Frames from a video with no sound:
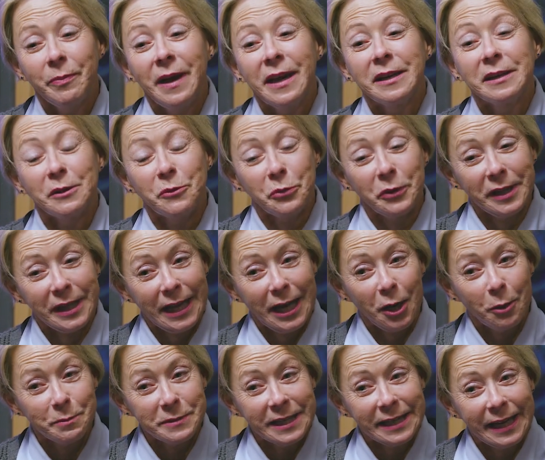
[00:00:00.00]
and it really
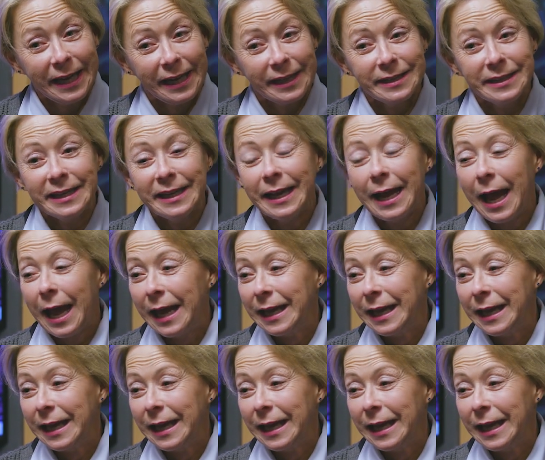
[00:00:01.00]
helps in acting,